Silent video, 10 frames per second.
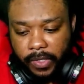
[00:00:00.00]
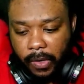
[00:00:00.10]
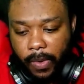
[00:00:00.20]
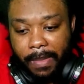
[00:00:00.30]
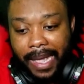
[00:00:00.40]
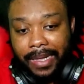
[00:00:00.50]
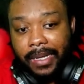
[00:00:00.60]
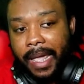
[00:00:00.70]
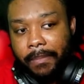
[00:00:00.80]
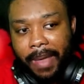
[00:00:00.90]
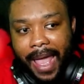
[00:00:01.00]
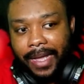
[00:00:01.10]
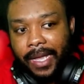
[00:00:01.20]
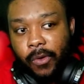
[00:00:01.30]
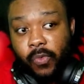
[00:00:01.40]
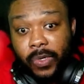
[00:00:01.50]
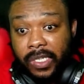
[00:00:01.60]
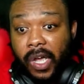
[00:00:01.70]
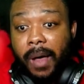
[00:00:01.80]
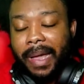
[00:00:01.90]
When Michael came back, we
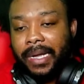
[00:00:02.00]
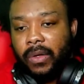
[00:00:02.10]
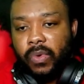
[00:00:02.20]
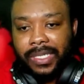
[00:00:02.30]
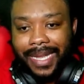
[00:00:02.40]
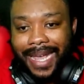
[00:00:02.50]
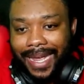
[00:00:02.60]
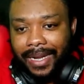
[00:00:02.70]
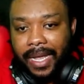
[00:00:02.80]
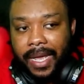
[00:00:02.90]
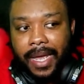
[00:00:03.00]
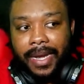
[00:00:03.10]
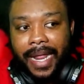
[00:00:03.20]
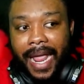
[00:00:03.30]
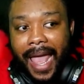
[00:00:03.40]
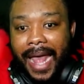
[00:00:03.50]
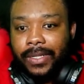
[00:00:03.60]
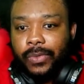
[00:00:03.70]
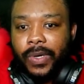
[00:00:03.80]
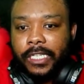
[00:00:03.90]
thought Michael was dead. They had
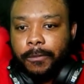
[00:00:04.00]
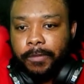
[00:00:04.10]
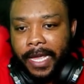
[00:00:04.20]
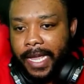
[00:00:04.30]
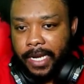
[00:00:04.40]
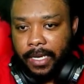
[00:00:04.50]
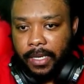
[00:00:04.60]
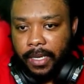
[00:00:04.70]
to explain.